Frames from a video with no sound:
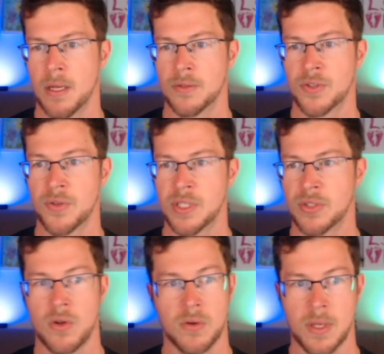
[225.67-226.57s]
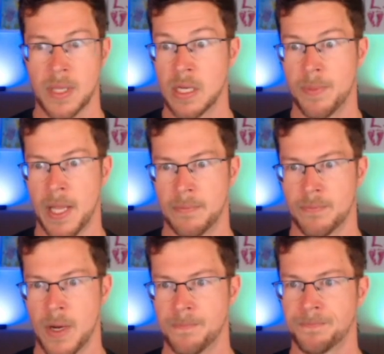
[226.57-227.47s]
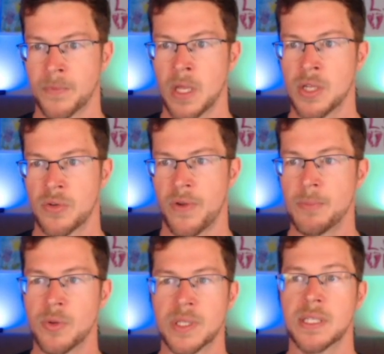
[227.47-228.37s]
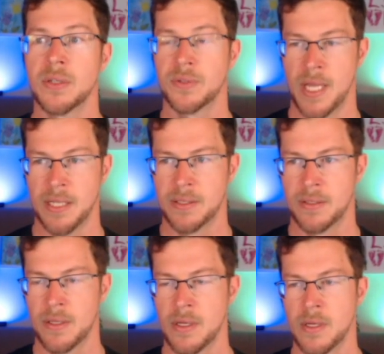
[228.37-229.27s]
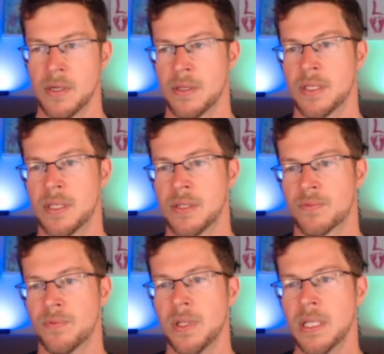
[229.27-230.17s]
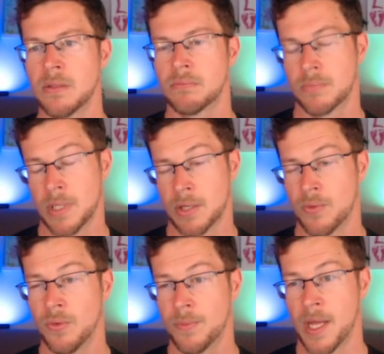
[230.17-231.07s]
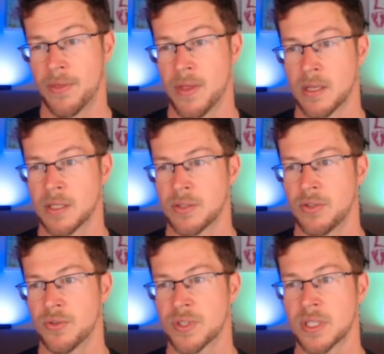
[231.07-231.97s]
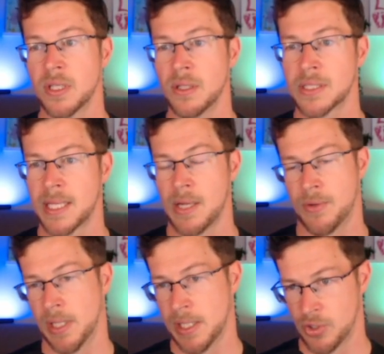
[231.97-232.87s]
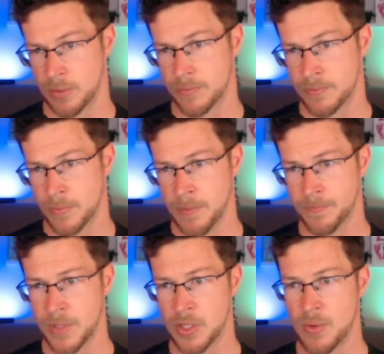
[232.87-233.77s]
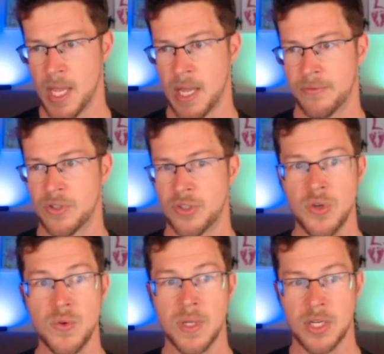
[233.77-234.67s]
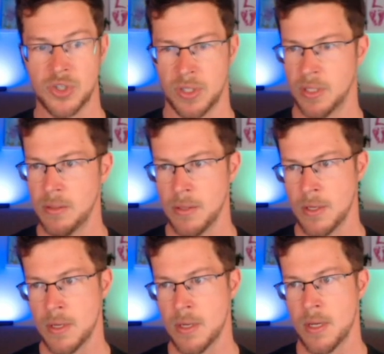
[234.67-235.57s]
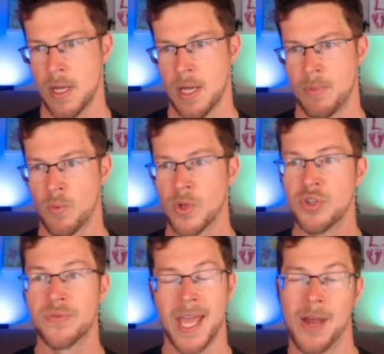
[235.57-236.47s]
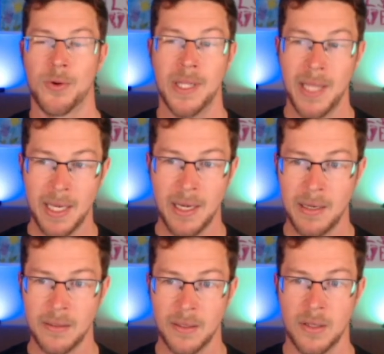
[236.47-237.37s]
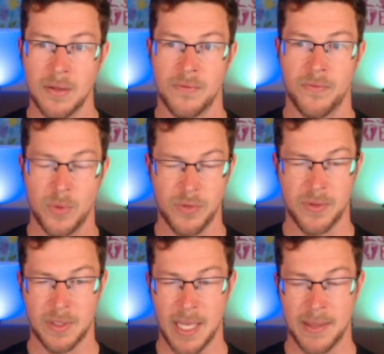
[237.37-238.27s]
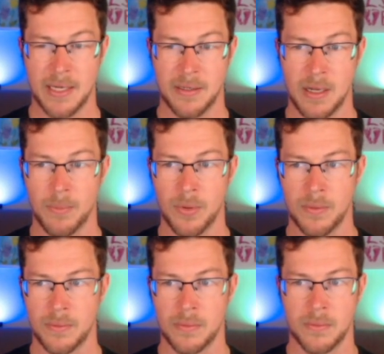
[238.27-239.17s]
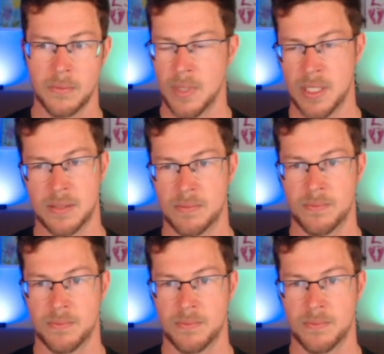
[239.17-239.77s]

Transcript: So this is all coming into play, right? So if I'm doing a skill test, this is really kind of cool to me, I think, because your skill is a calculation, right? That you have to do initially. But once you've calculated it, once you've gotten that number, it's,